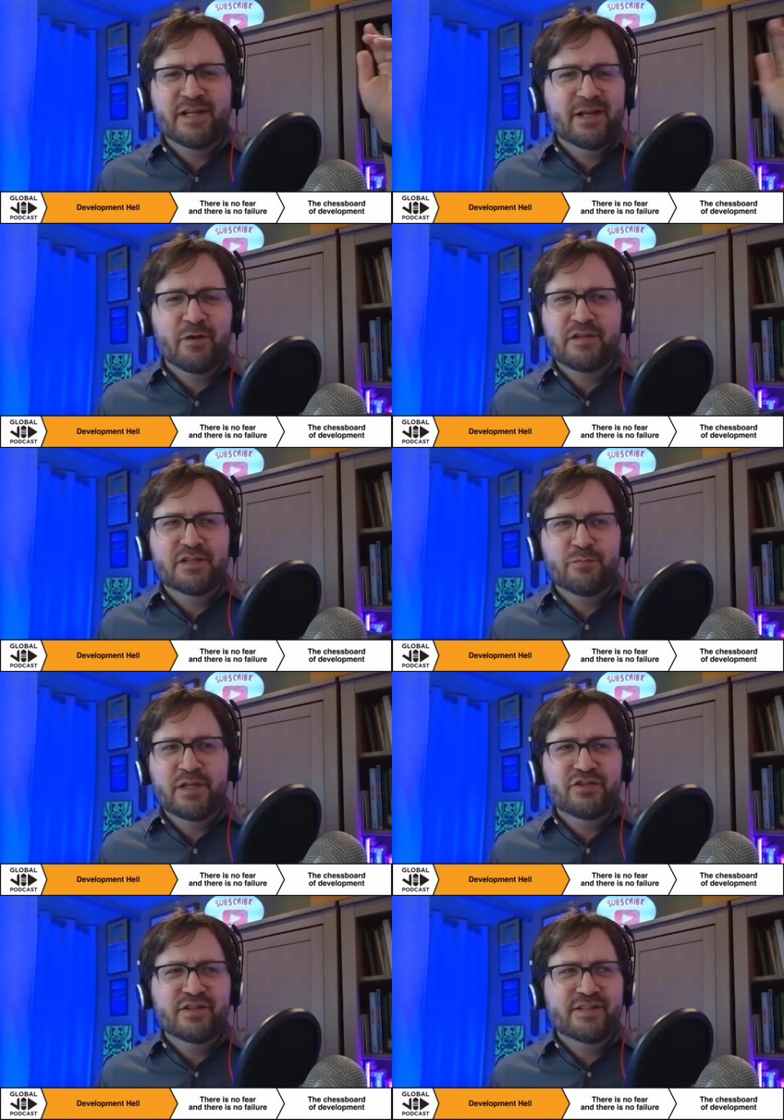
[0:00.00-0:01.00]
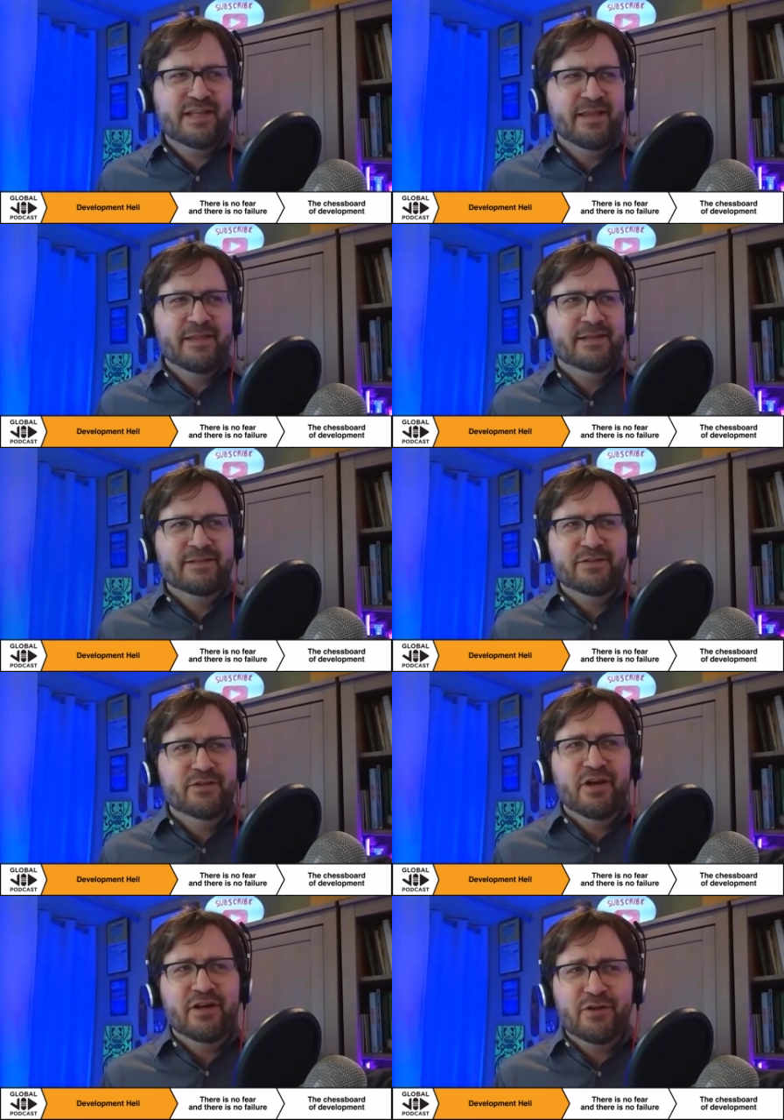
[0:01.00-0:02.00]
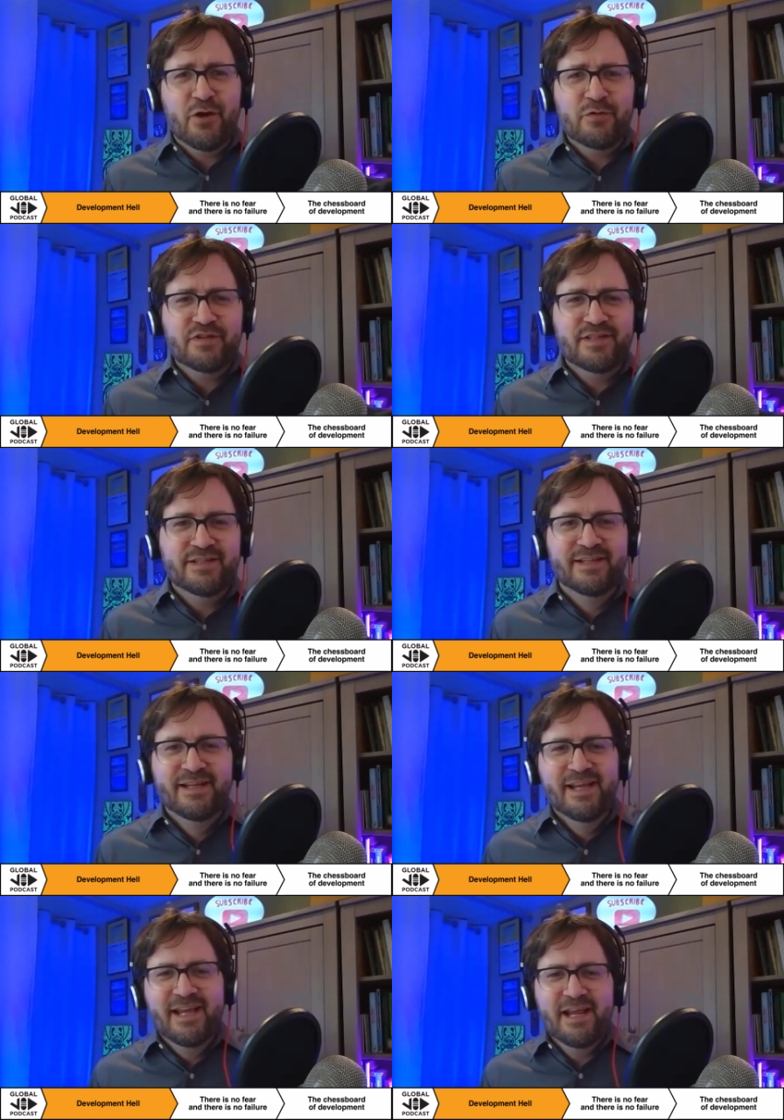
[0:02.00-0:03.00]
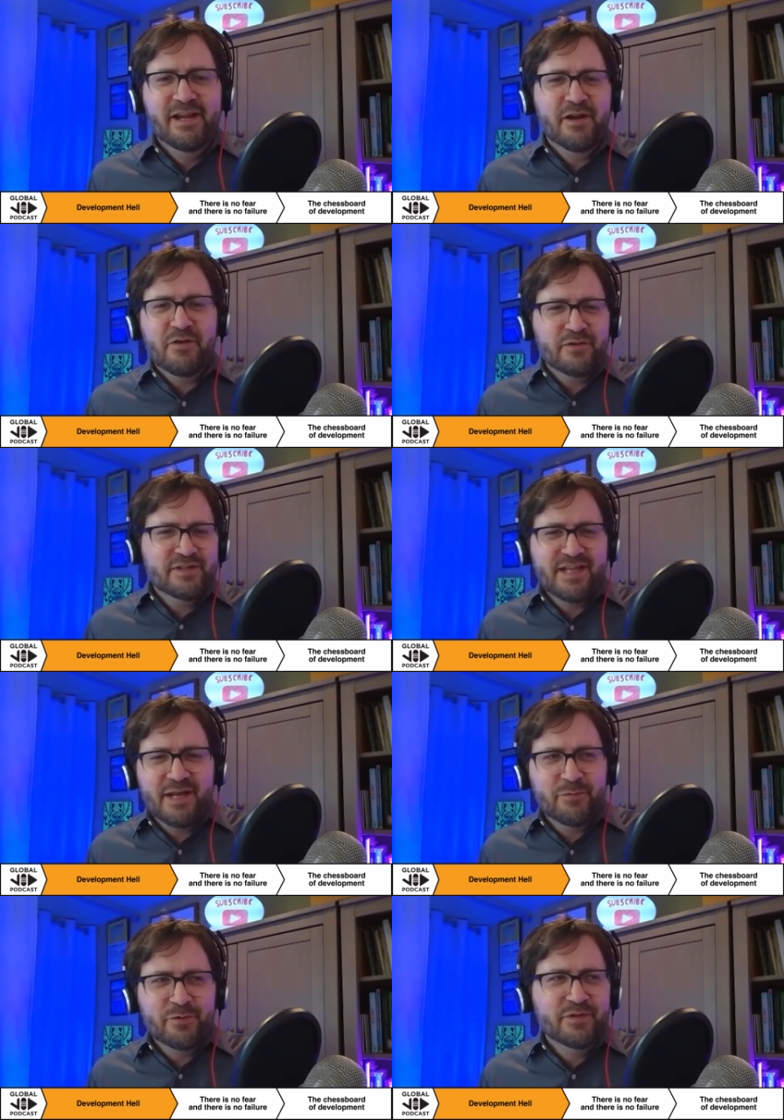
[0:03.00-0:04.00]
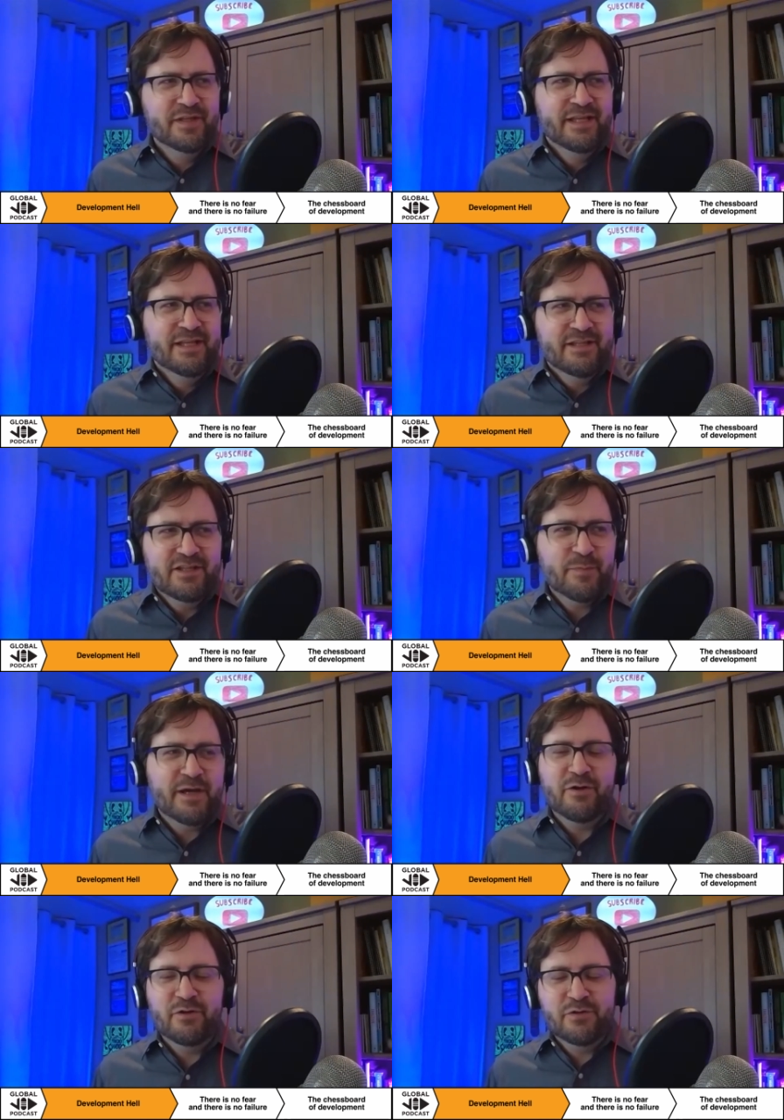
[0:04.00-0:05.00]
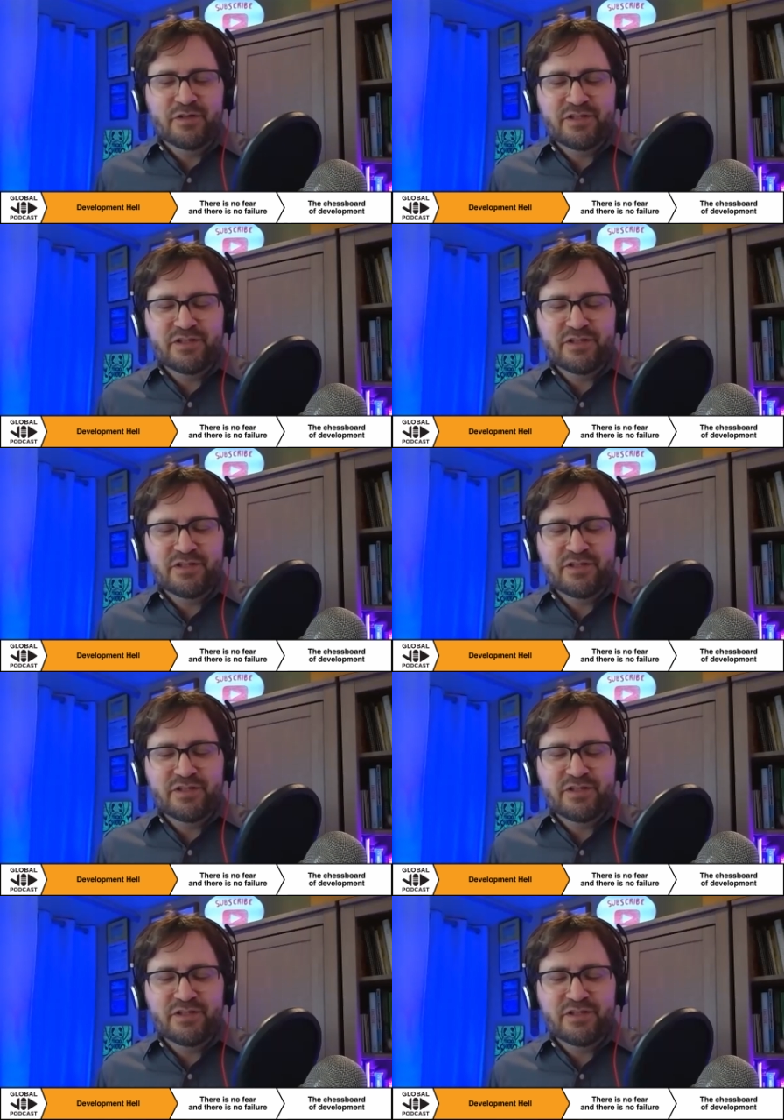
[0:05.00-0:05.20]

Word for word: to get all these pitches. And then you got ghosted. And another example, despite all your